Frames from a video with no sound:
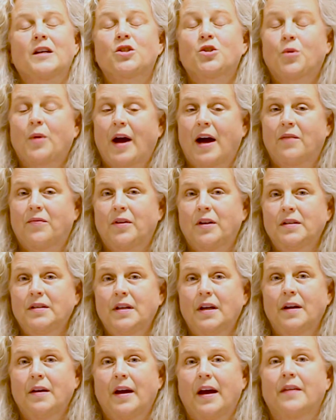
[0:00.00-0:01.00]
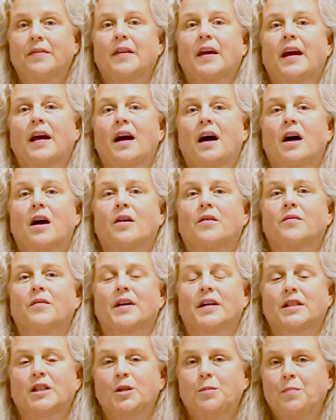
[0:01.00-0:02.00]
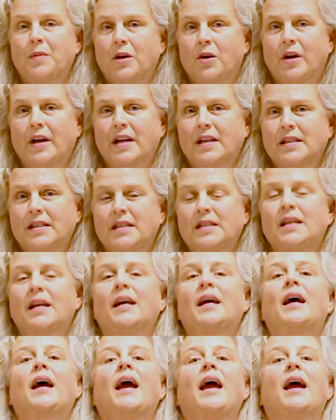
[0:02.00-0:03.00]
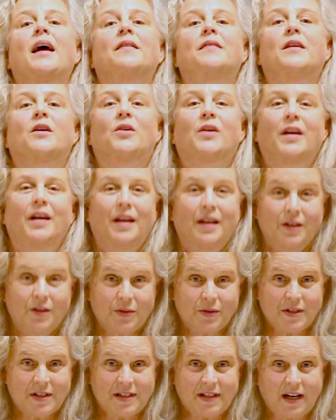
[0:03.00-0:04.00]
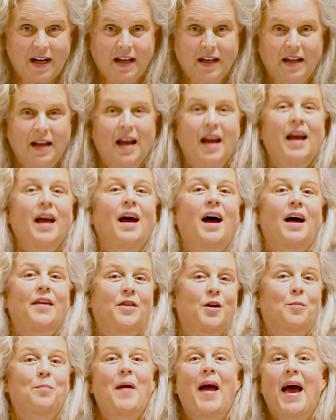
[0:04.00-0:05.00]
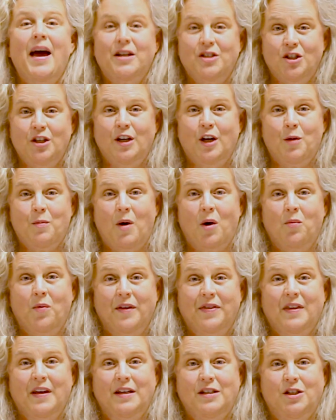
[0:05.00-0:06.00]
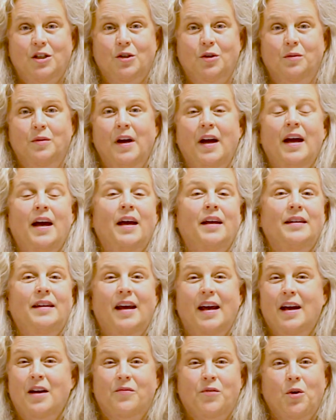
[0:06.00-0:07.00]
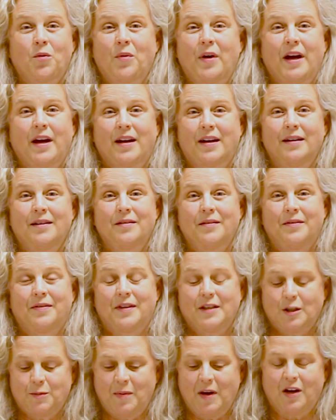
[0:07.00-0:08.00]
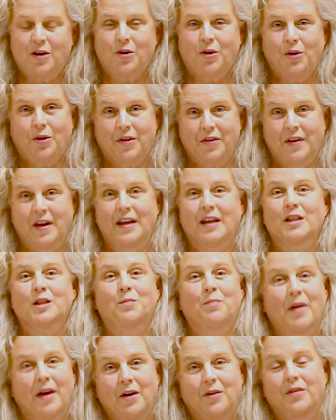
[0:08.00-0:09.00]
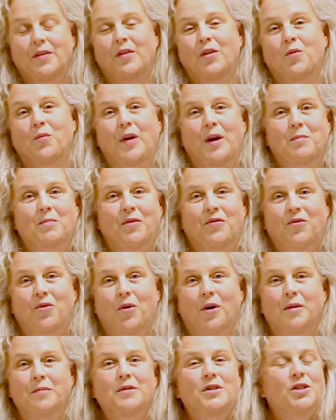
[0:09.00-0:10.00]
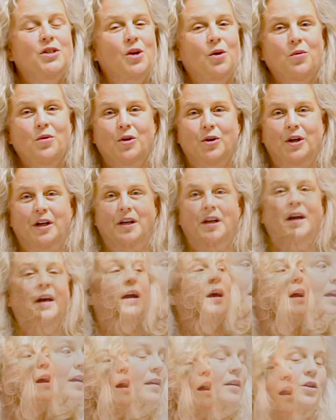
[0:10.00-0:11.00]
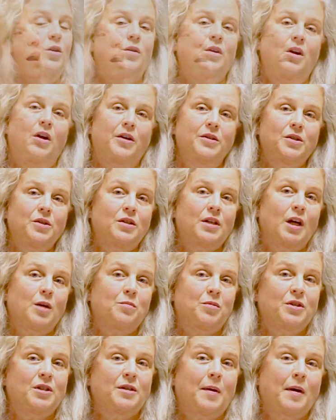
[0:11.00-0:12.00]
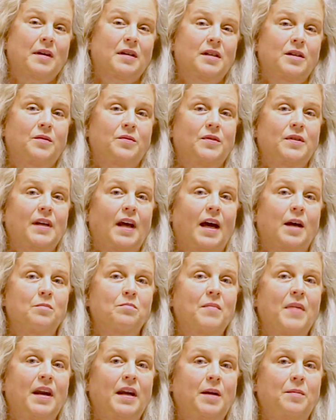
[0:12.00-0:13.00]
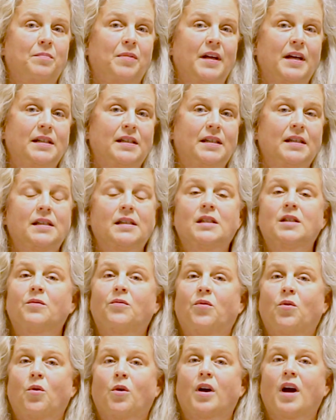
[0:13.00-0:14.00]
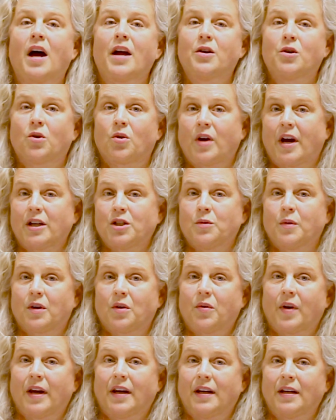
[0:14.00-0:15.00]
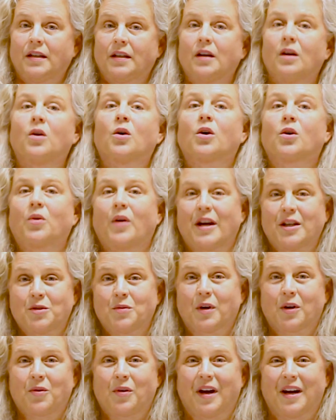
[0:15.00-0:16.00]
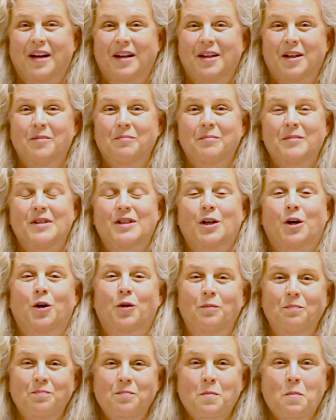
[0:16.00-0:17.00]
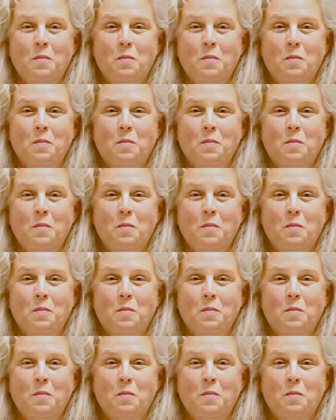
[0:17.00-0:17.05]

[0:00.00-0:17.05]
traveled, and they are experienced, and they're interesting, they're passionate about what they do. Every week, the speaker you'll think is better than the week before. So good. You can also take perspectives at many places for undergraduate credit or graduate credit. So